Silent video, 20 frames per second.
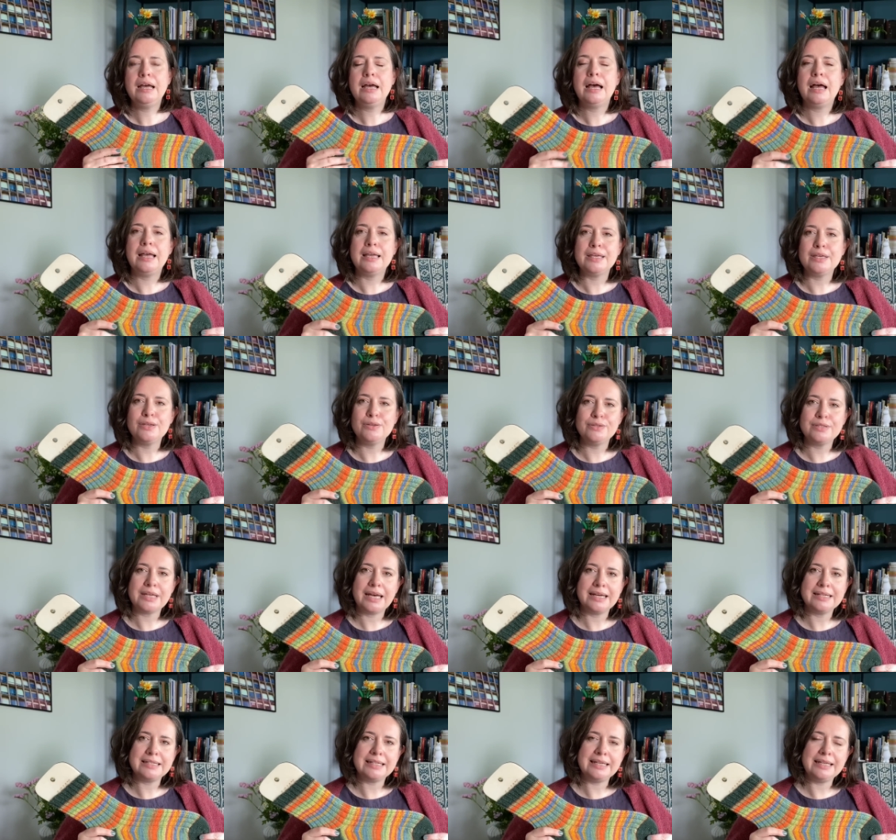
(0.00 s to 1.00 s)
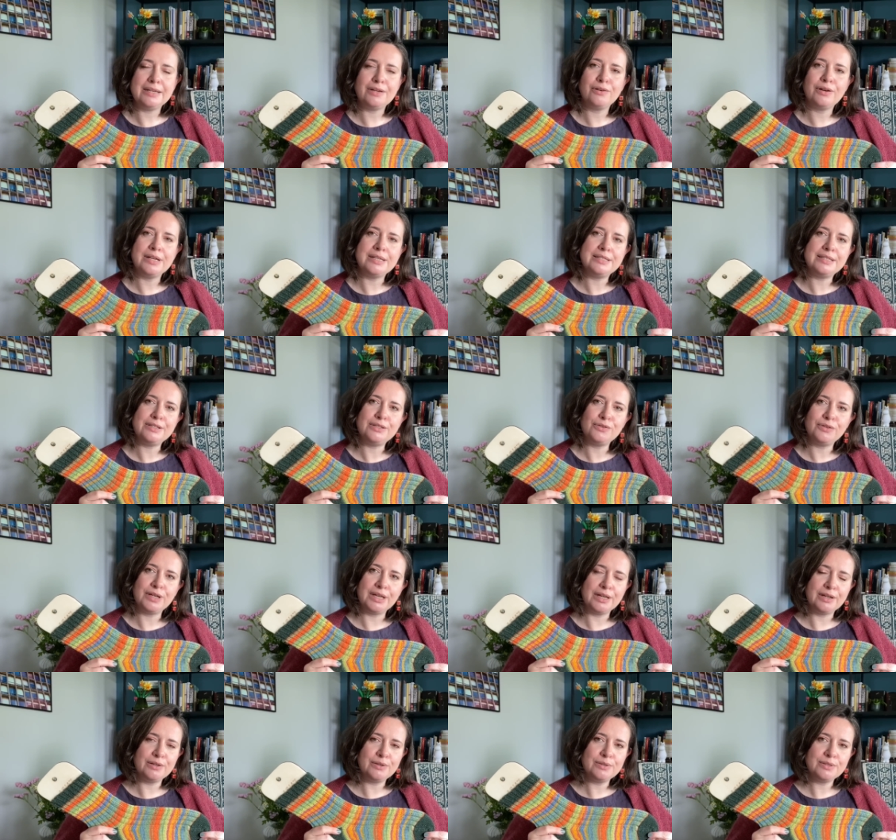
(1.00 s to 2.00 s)
I use Addy Crazy
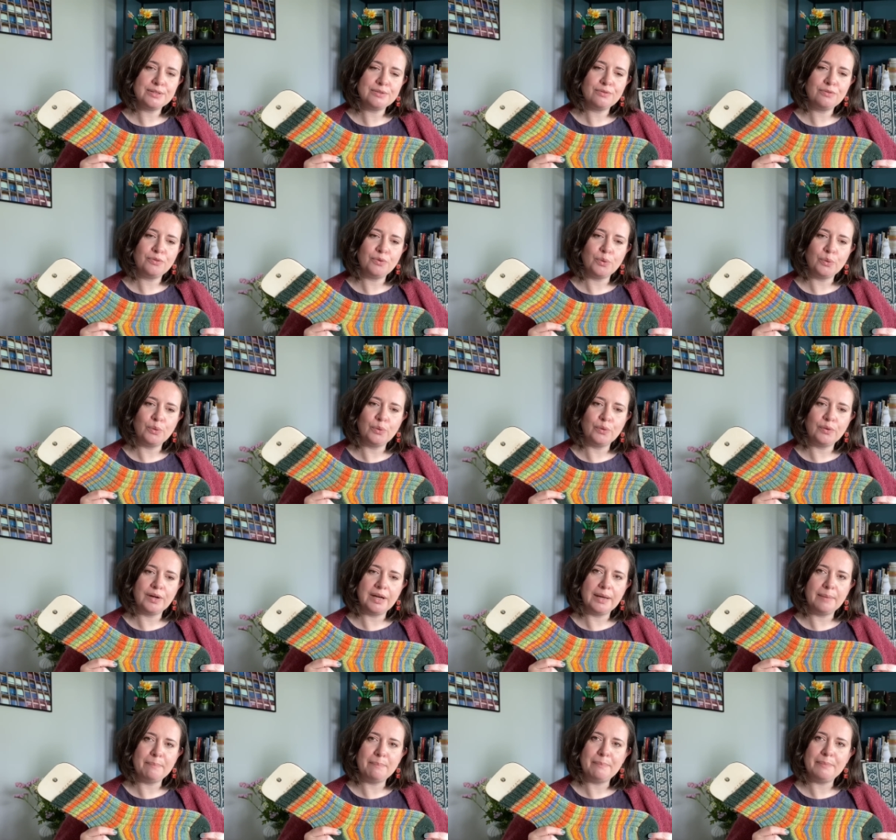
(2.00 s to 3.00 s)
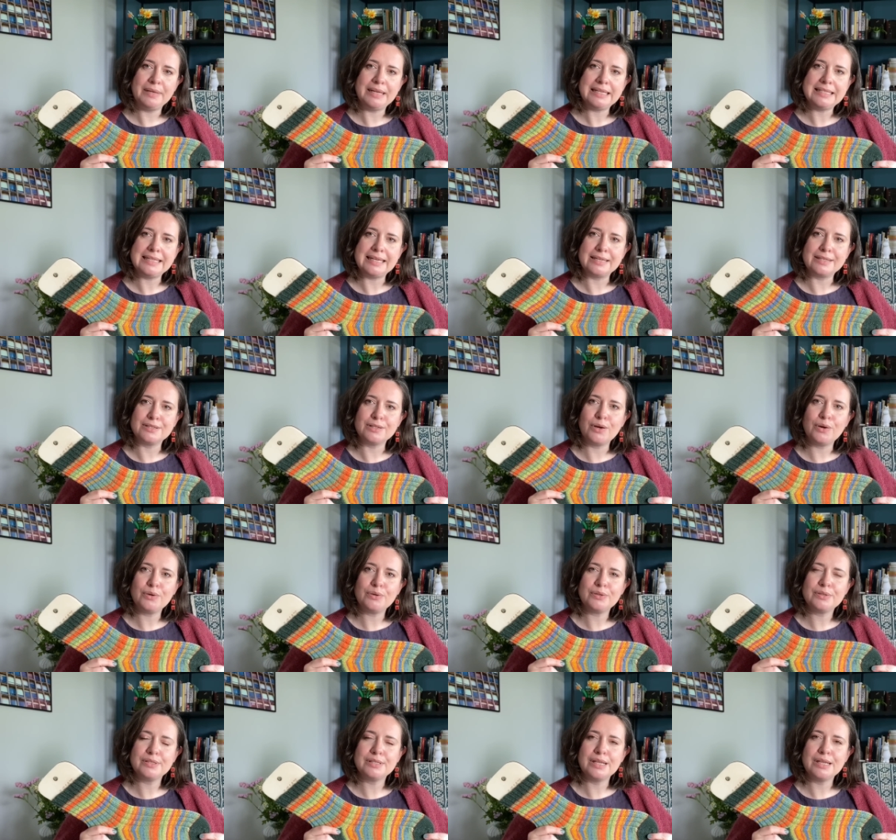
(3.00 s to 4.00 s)
Trios for knitting
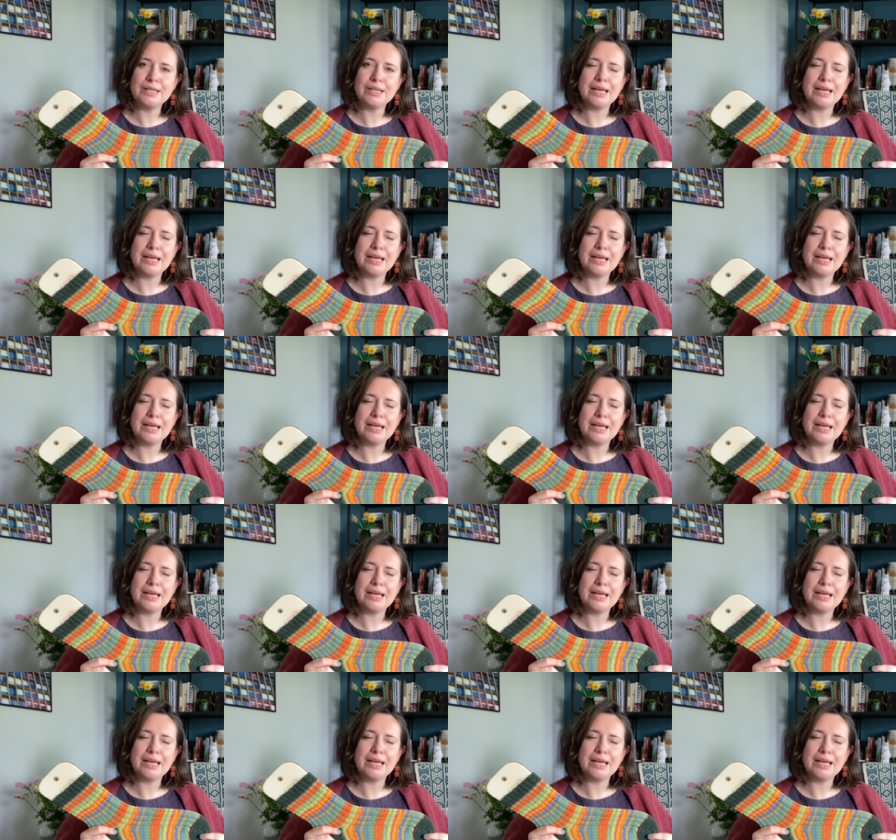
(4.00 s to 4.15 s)
socks.